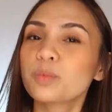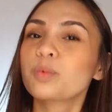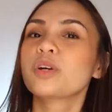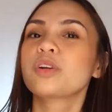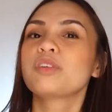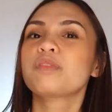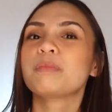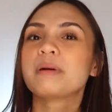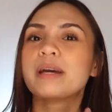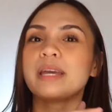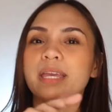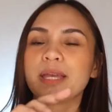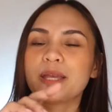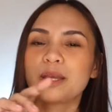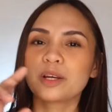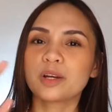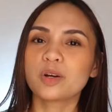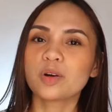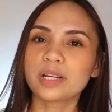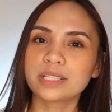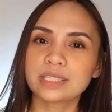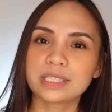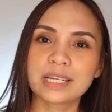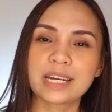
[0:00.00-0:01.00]
one of my
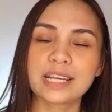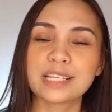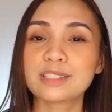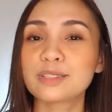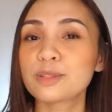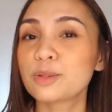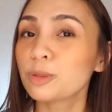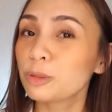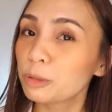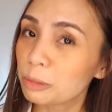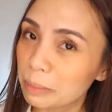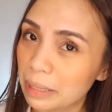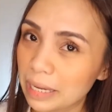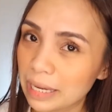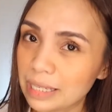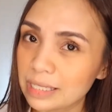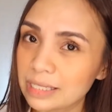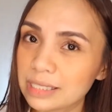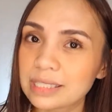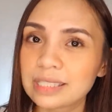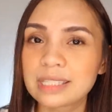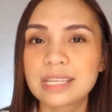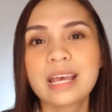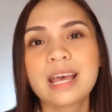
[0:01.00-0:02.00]

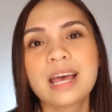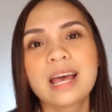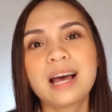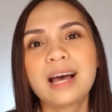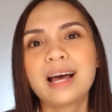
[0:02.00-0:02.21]
schoolmates,